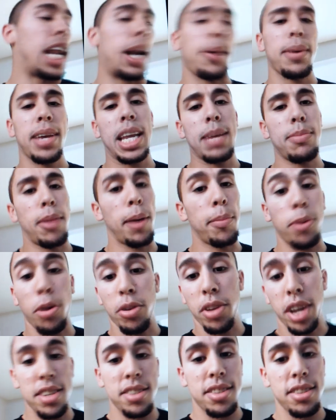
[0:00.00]
And I'm getting my pro
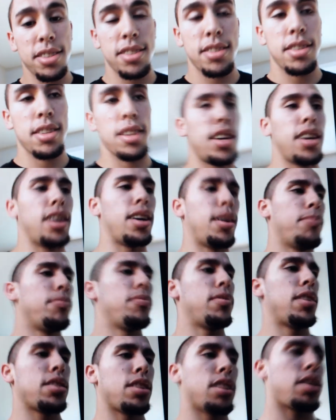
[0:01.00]
license.
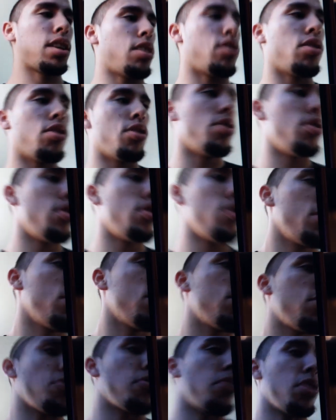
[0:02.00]
That's not that hard.
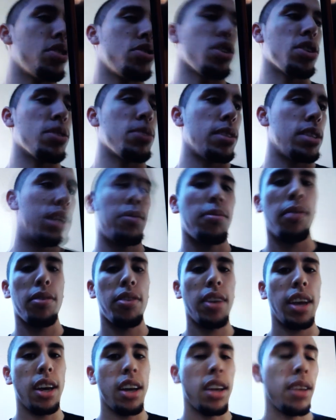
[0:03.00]
So we're going to talk to my team
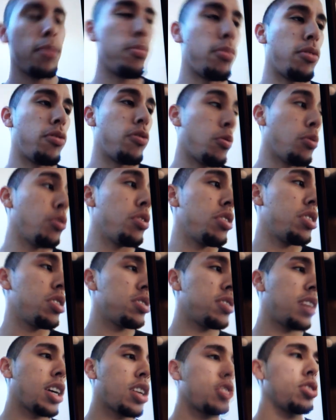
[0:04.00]
about that before this,
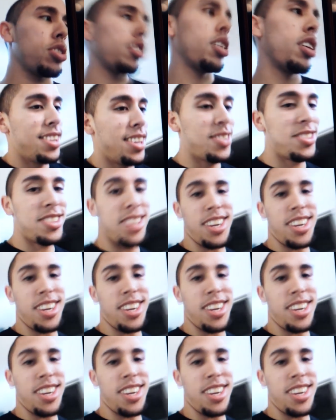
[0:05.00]
actually. If